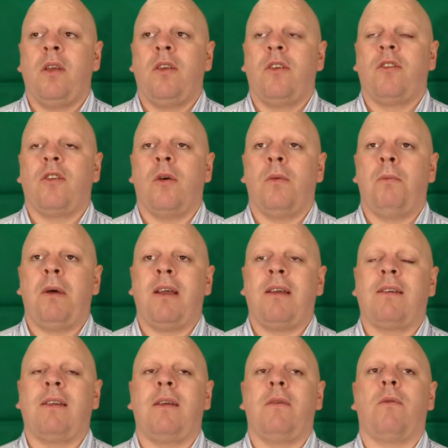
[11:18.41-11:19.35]
So
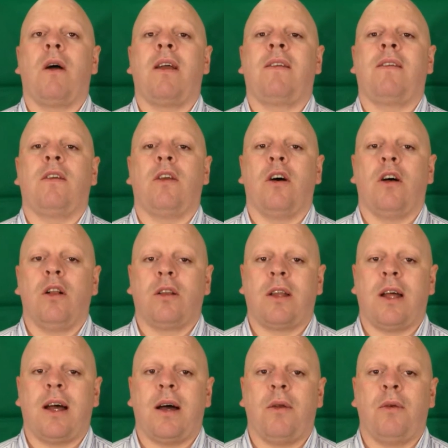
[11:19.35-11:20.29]
basically write it all
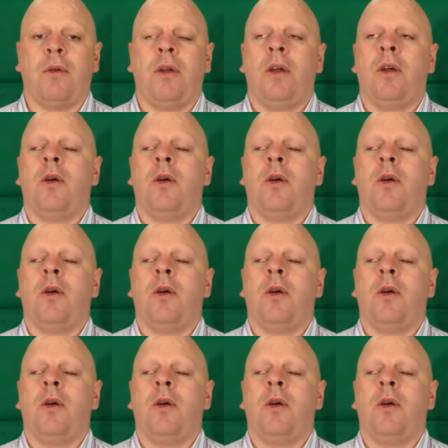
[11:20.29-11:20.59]
down.